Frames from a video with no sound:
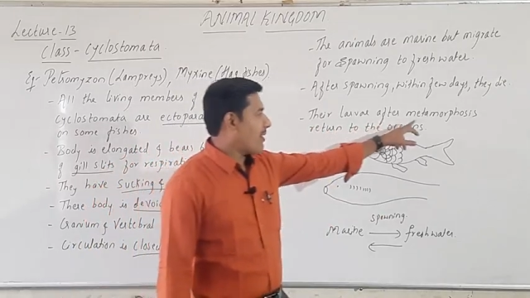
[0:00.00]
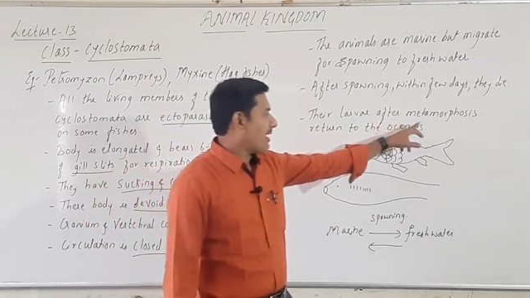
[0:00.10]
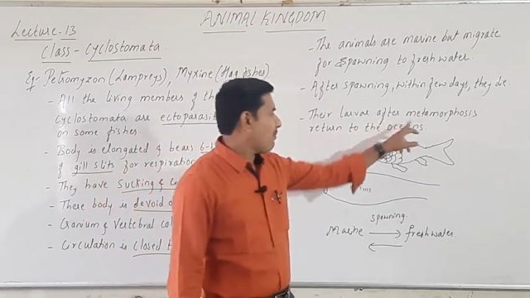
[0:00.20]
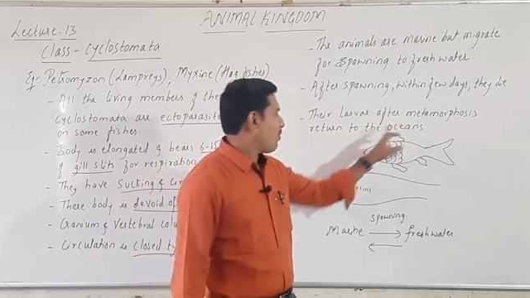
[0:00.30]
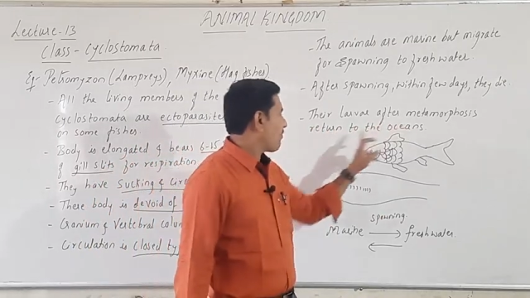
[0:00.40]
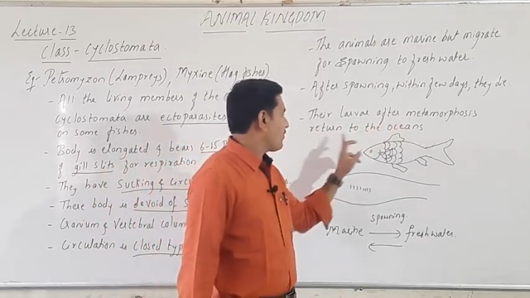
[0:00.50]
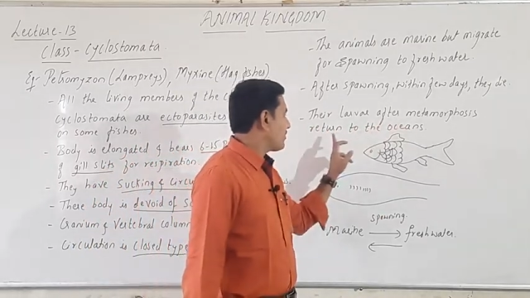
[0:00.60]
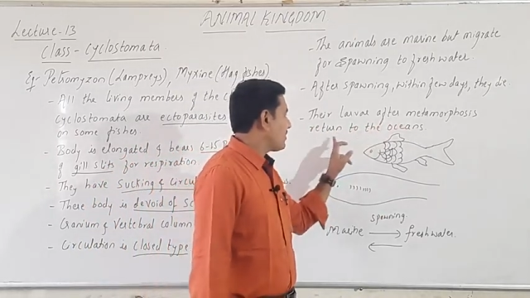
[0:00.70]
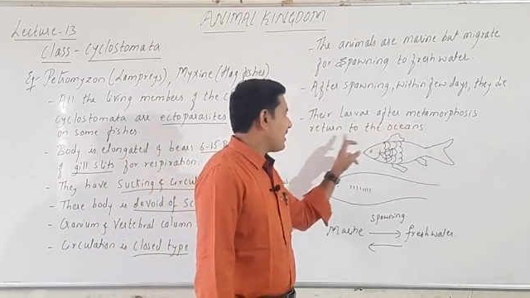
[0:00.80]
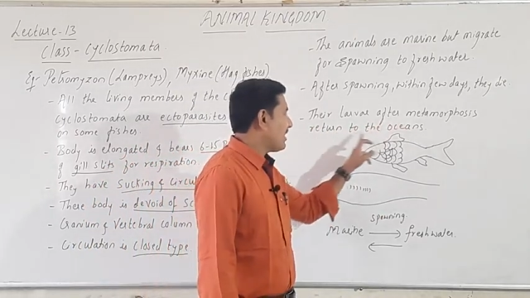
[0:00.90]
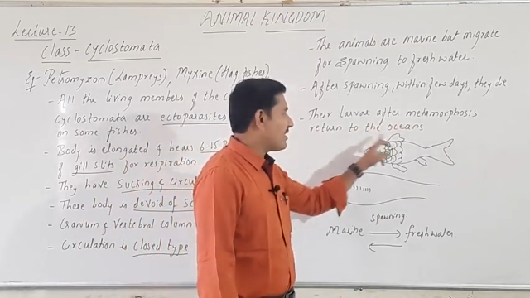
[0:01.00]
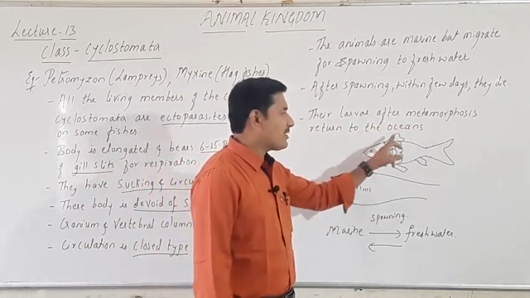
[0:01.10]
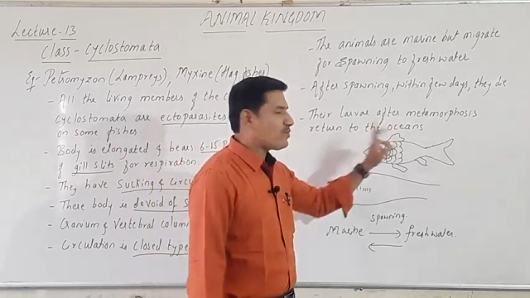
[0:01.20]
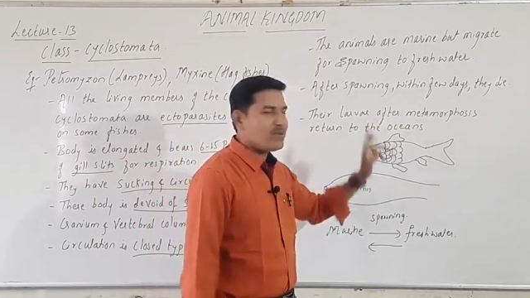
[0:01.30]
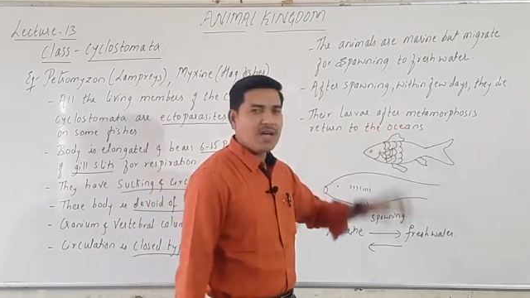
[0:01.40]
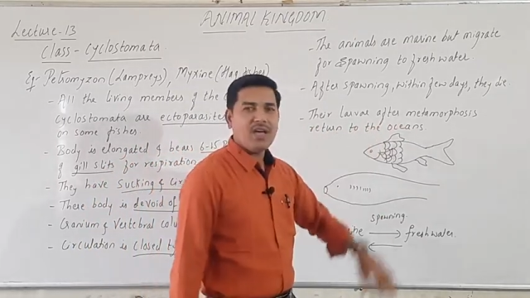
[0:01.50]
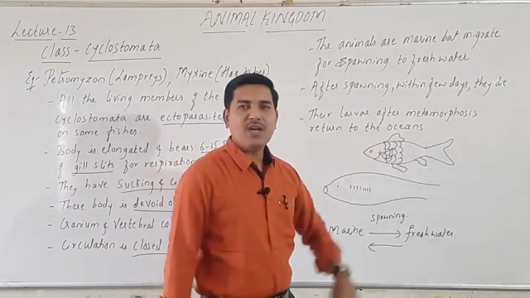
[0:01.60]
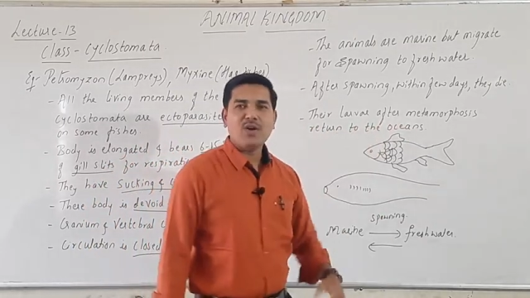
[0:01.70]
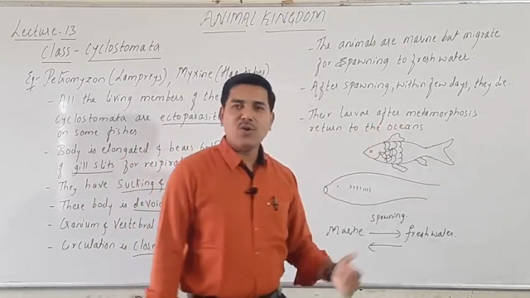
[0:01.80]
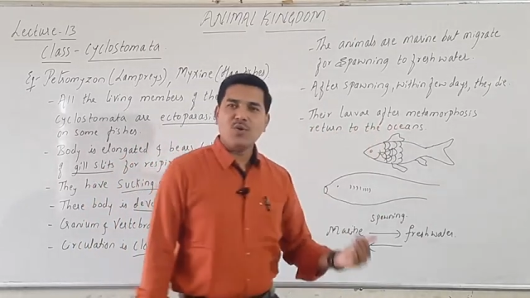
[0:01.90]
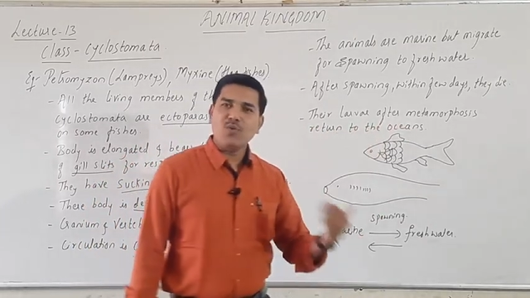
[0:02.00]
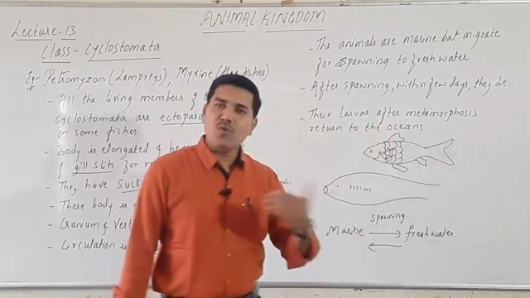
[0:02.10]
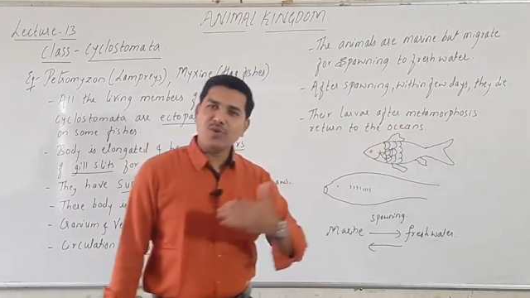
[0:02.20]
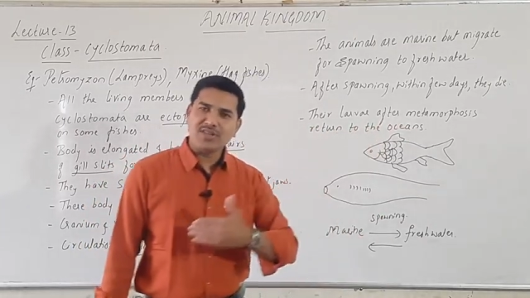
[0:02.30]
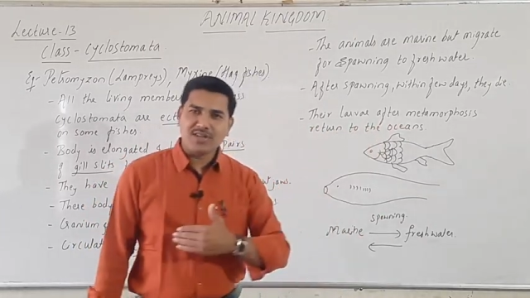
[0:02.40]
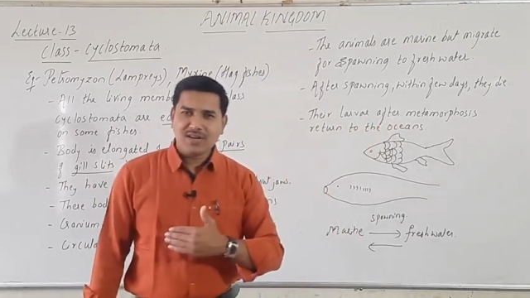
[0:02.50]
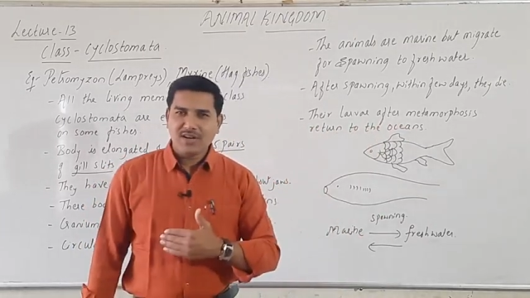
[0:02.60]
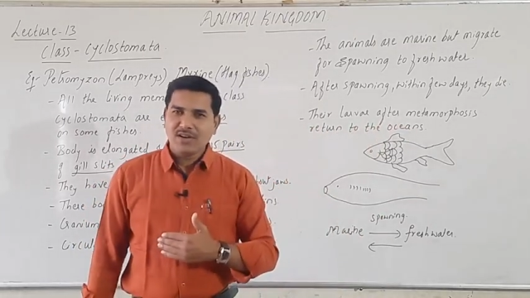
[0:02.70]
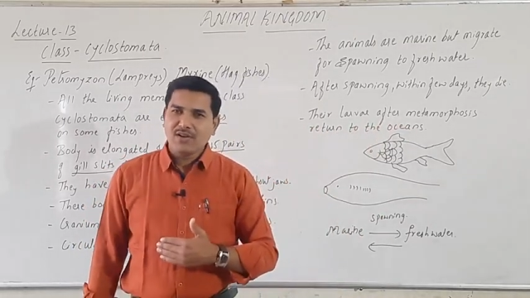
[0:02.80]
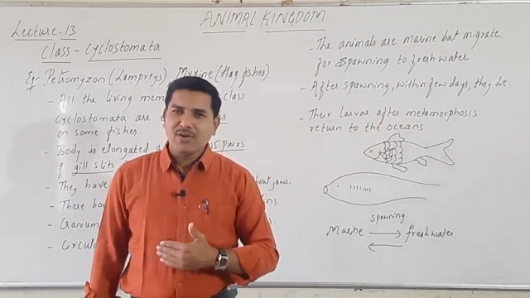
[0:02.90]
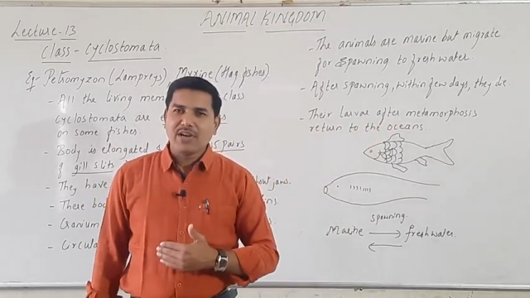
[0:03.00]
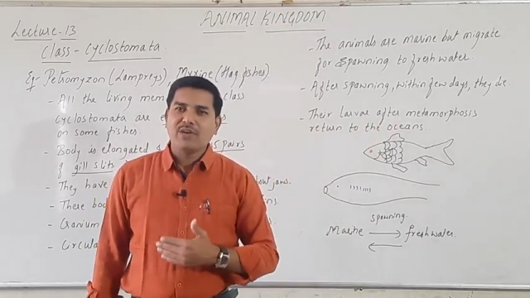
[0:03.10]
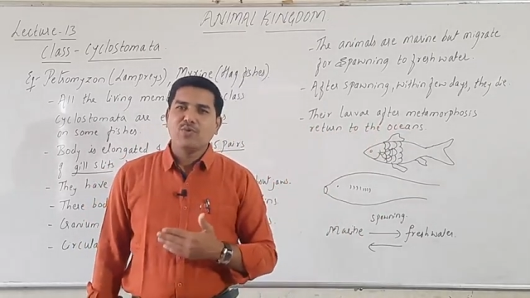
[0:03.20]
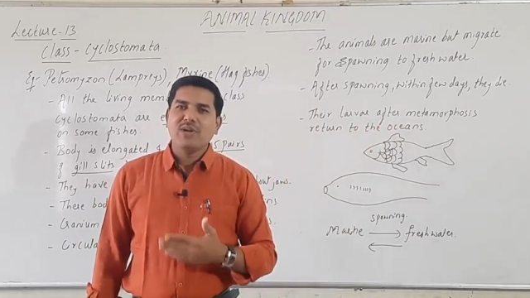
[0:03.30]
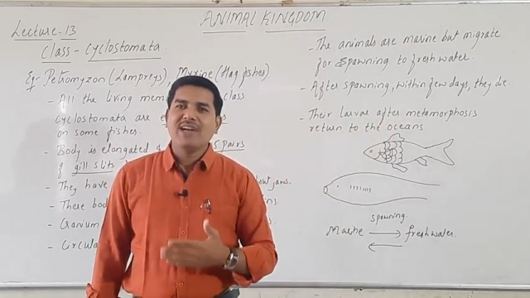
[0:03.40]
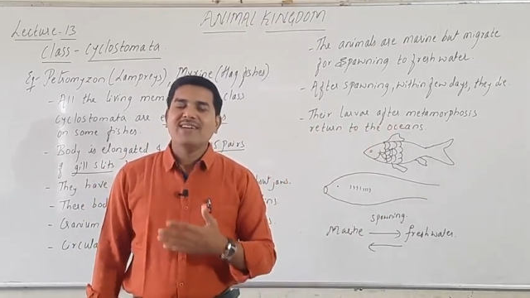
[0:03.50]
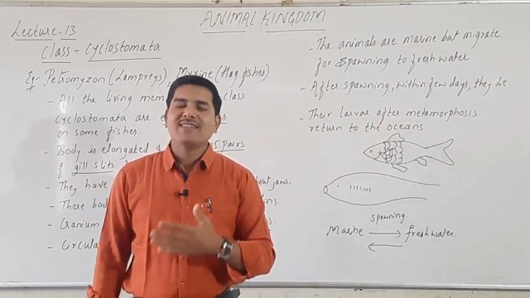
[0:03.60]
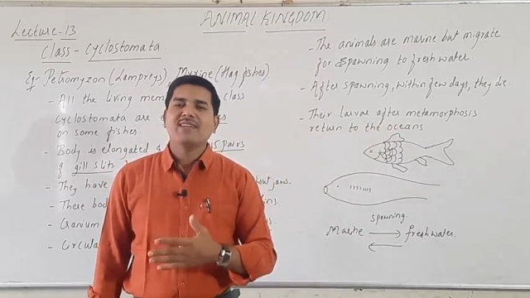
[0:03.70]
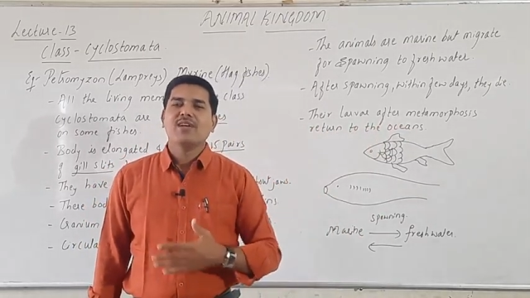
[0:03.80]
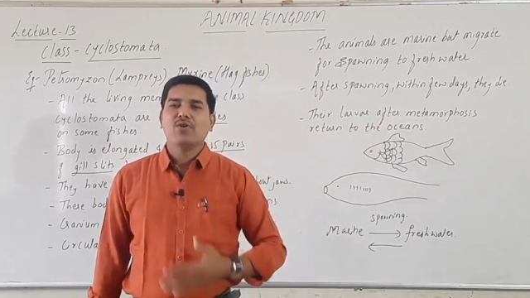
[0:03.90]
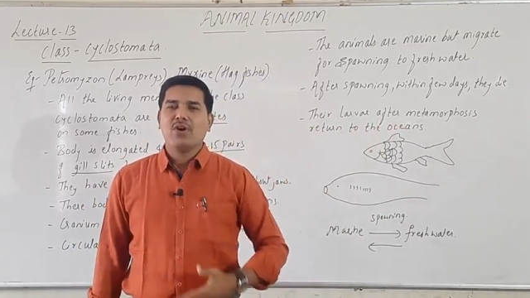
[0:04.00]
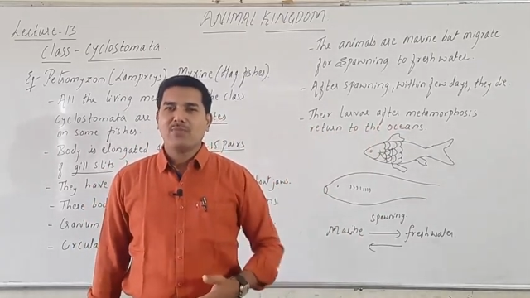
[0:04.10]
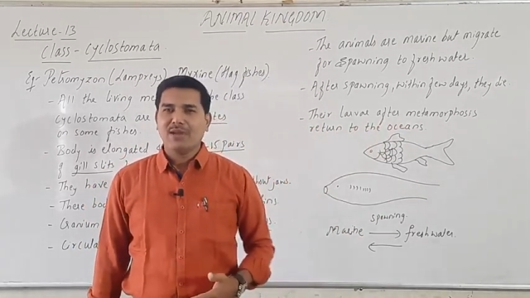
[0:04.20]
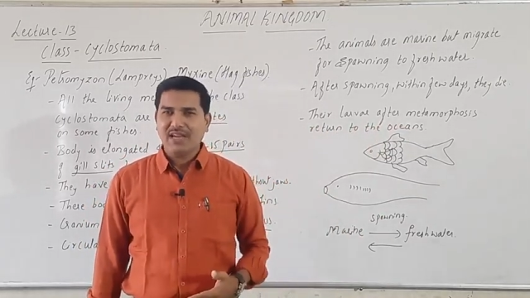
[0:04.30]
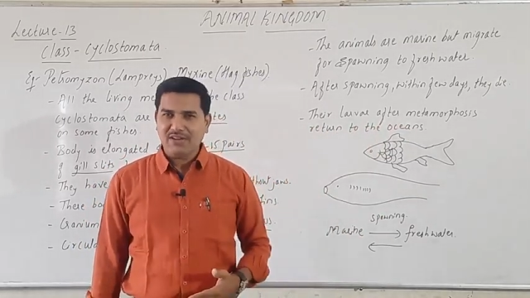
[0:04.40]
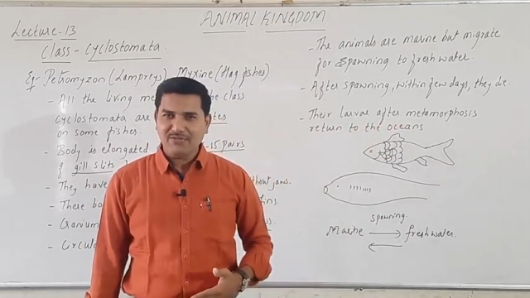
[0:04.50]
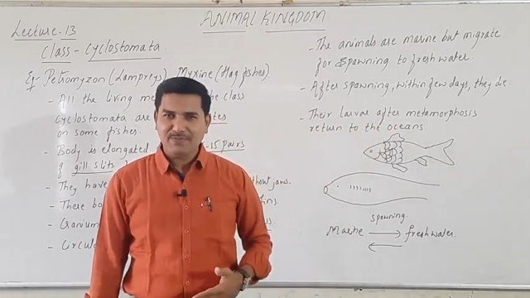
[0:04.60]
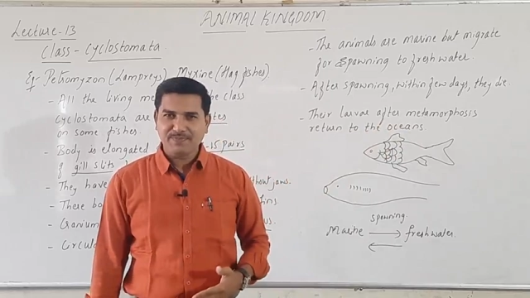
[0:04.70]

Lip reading: metamorphosis returns to the ocean, okay, to lead its normal life.